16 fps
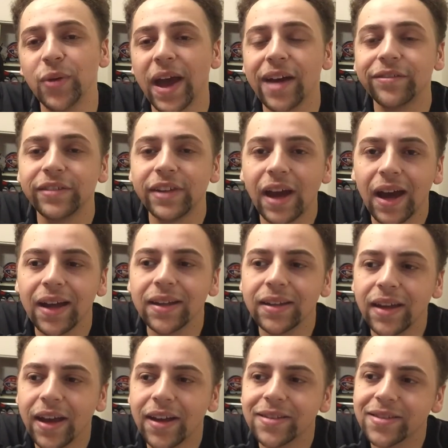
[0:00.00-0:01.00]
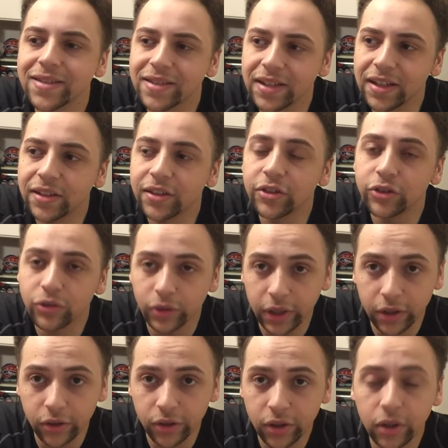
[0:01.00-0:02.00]
have not yet seen the
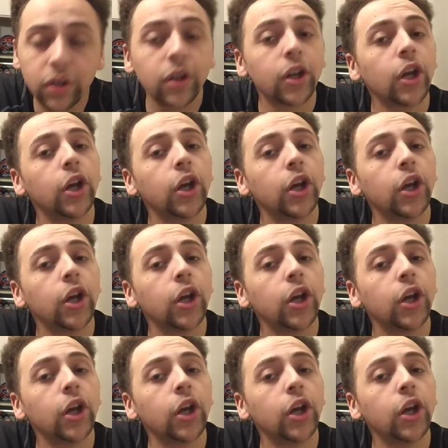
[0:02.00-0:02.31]
trailer,